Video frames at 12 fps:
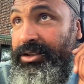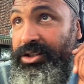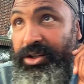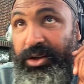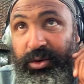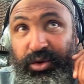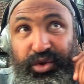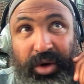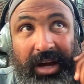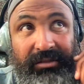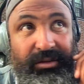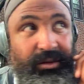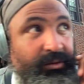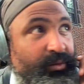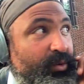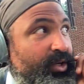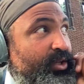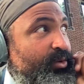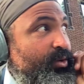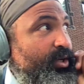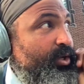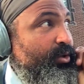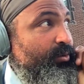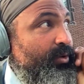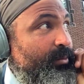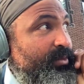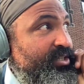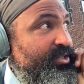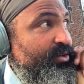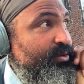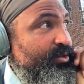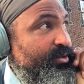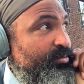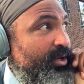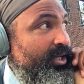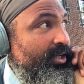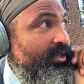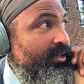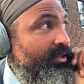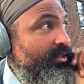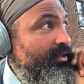Do you travel? Where do you go? How much do you spend?